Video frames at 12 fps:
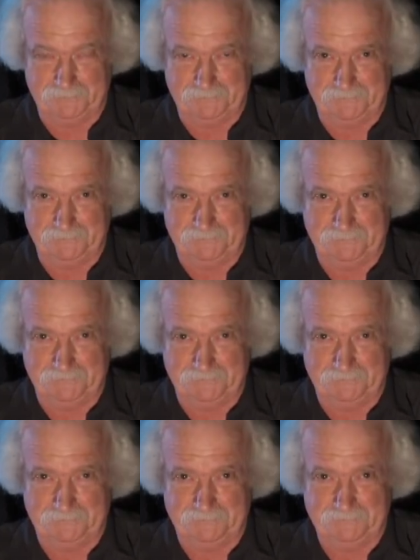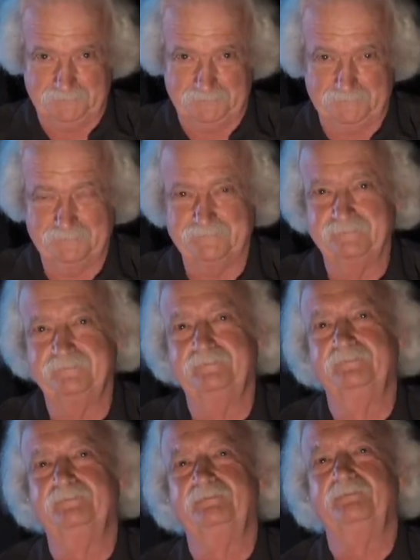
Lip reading: Nobody speaks.